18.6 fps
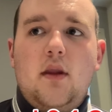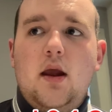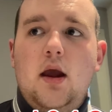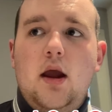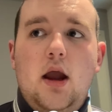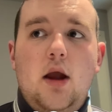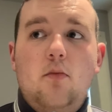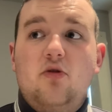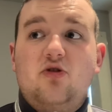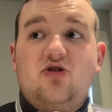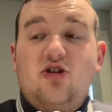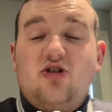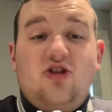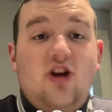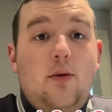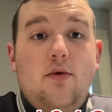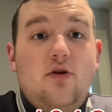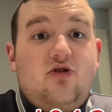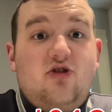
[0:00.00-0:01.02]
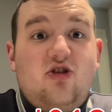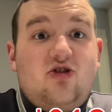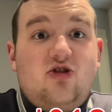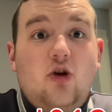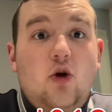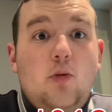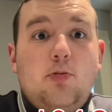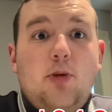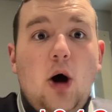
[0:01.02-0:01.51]
It was just
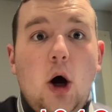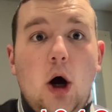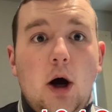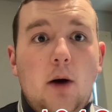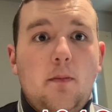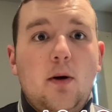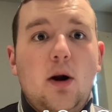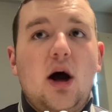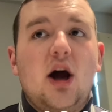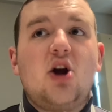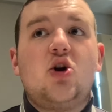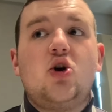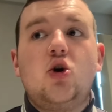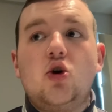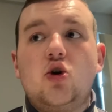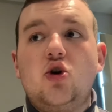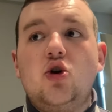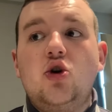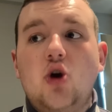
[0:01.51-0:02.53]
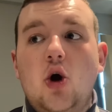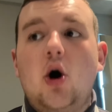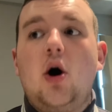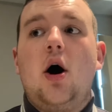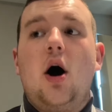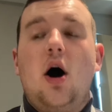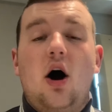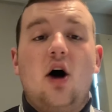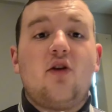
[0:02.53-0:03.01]
superb. Like, I could
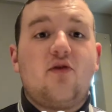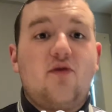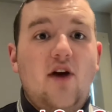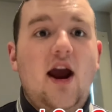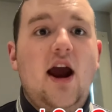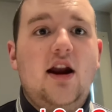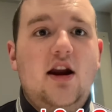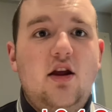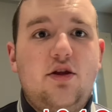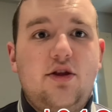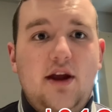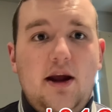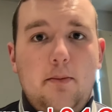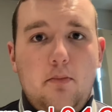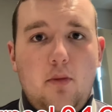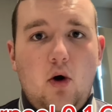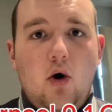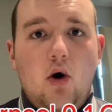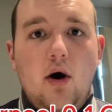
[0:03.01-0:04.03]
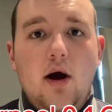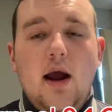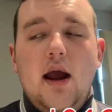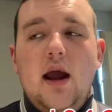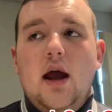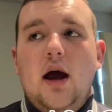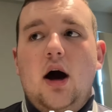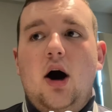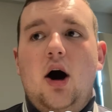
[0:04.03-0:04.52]
not ask for anything more.
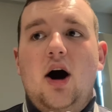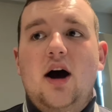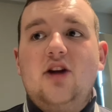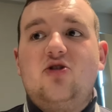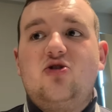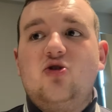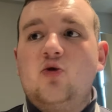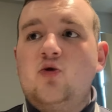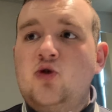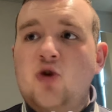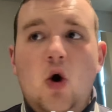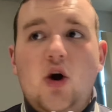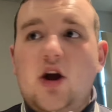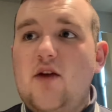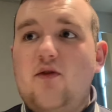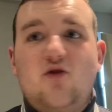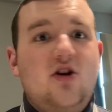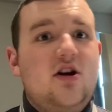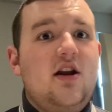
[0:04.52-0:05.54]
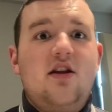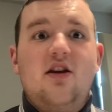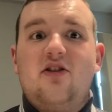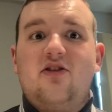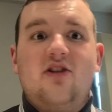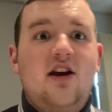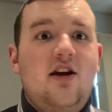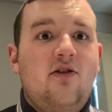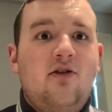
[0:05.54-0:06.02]
I do not give credit
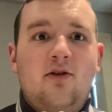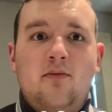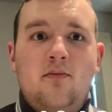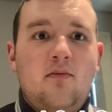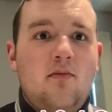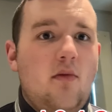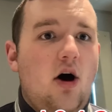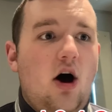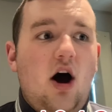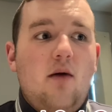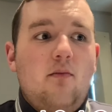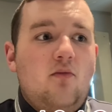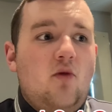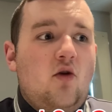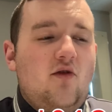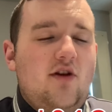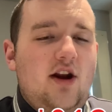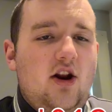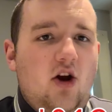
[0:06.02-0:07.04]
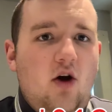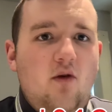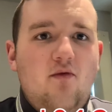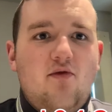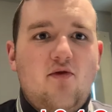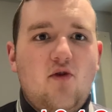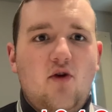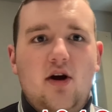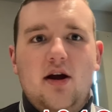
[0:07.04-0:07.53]
this season. I'm not really
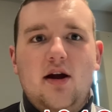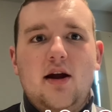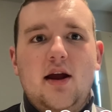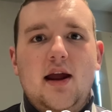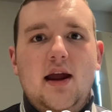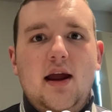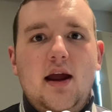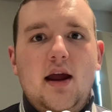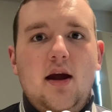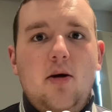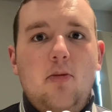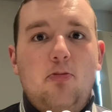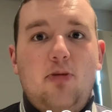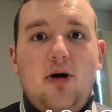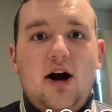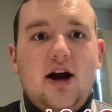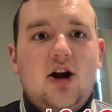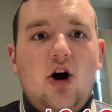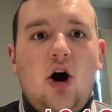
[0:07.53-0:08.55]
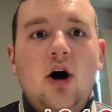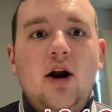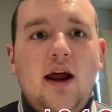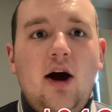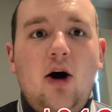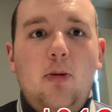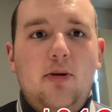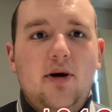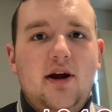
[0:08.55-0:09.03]
known for it. But I can't
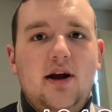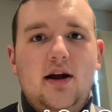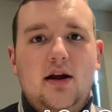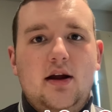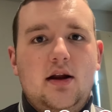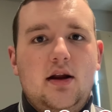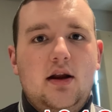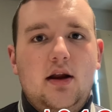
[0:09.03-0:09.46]
help it.